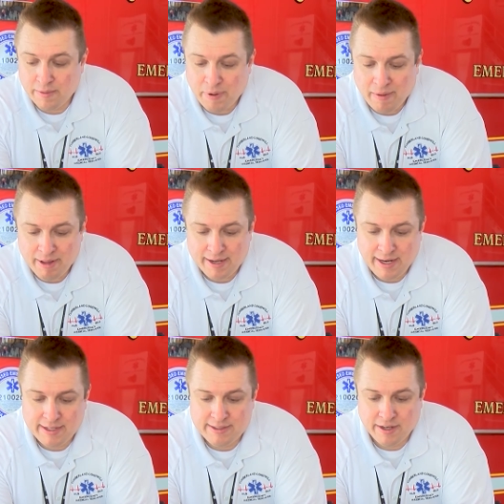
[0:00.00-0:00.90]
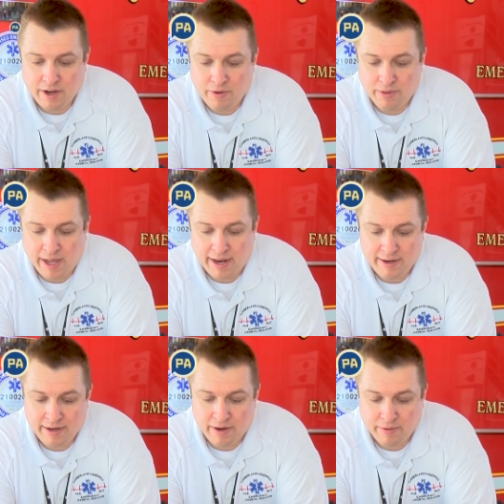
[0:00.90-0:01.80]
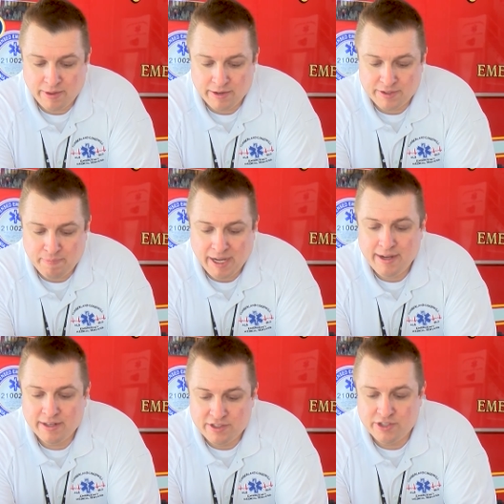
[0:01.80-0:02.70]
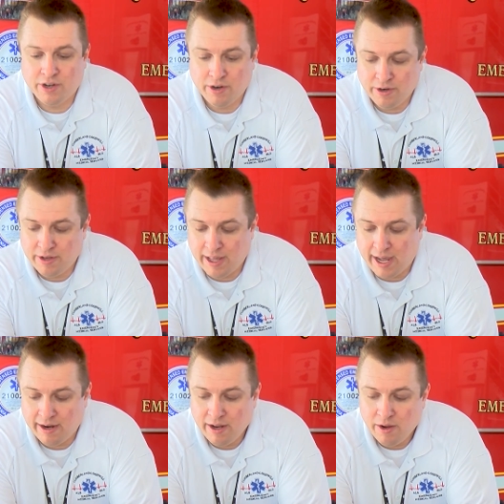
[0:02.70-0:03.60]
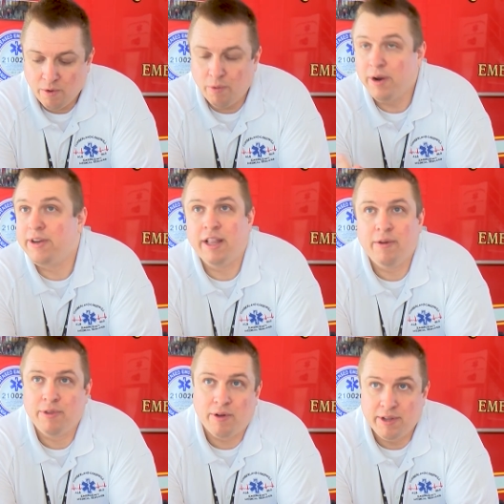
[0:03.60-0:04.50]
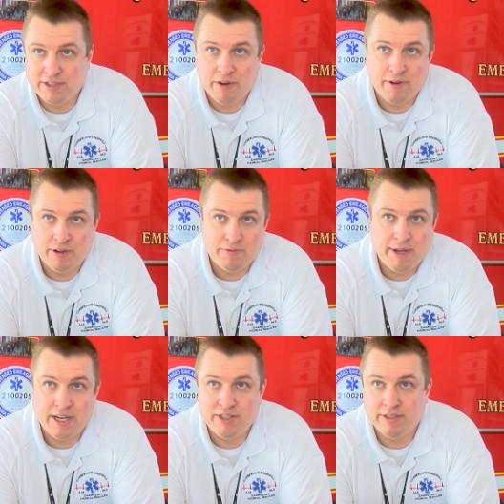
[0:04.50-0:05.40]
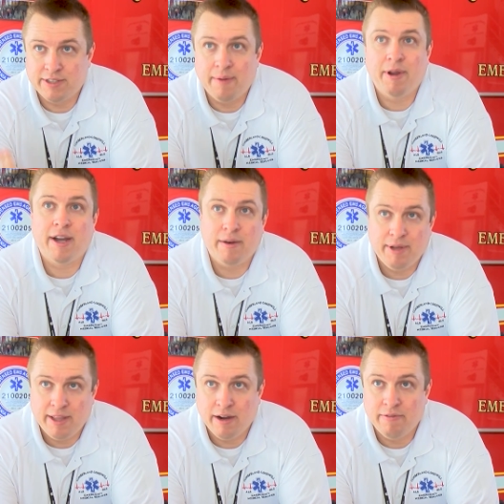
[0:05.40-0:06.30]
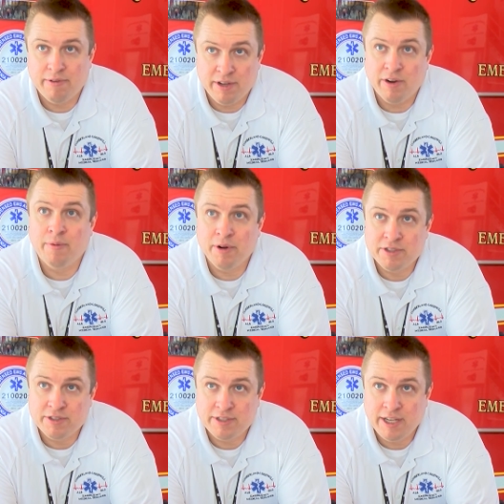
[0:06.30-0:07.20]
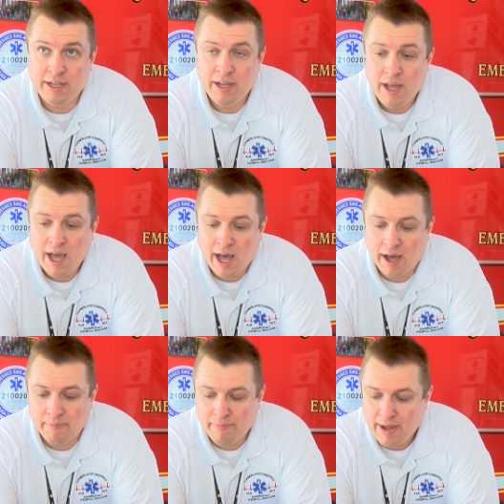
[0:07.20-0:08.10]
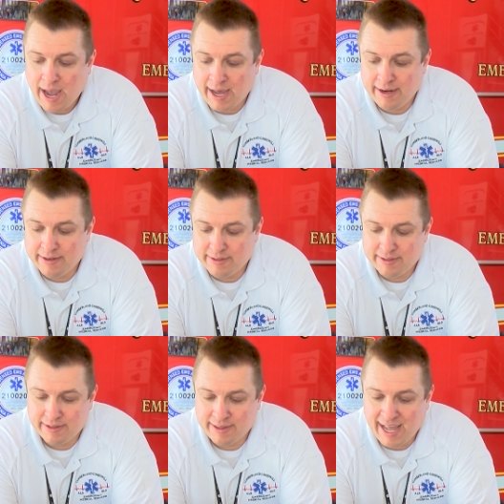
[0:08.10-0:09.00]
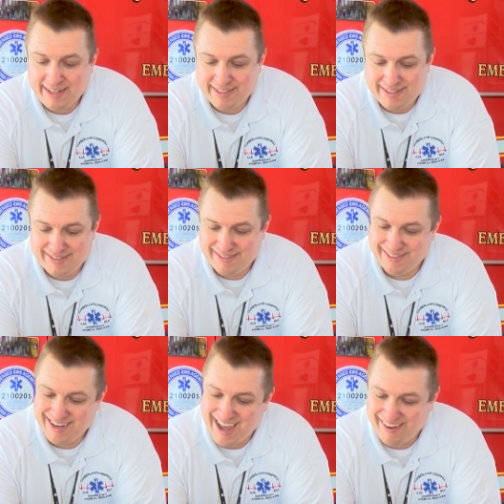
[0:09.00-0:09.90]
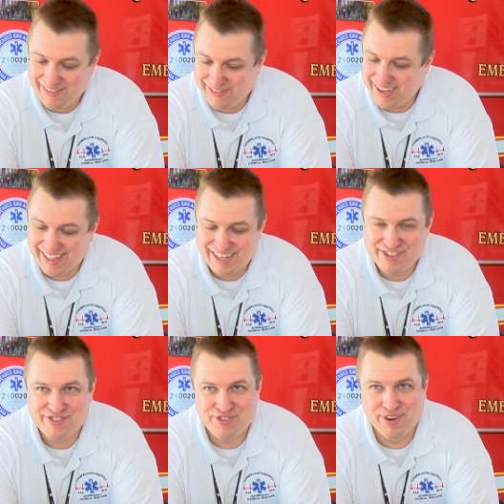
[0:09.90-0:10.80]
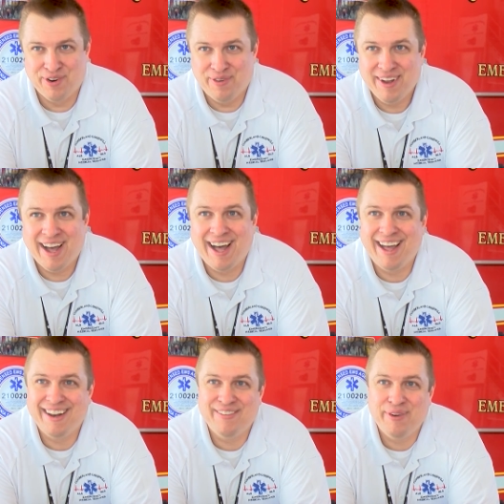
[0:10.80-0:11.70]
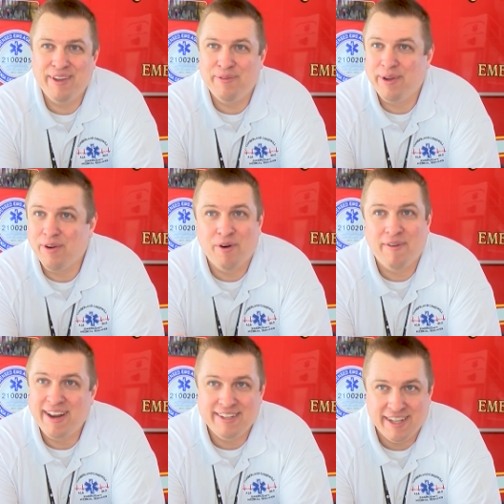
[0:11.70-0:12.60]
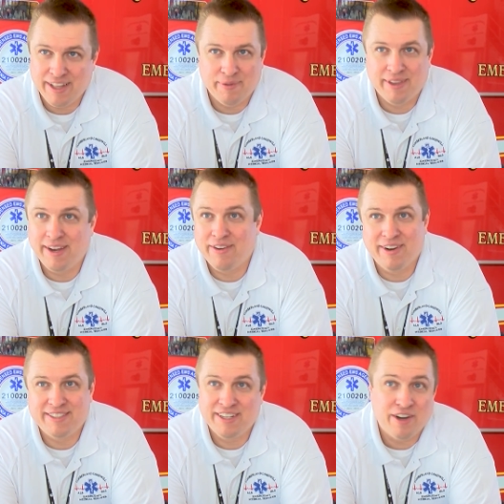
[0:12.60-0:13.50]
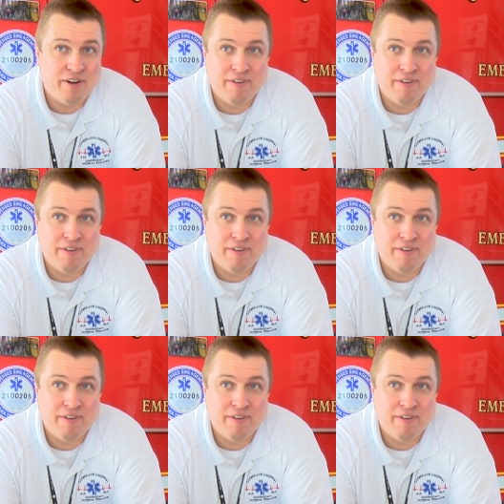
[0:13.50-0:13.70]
The public needs to know that, you know, there's a big concern that, well, we're dealing with all these overdose patients, I'm not going to be there for your emergency. Um, and that's not really true. Uh, we, we are already dealing with an increasing call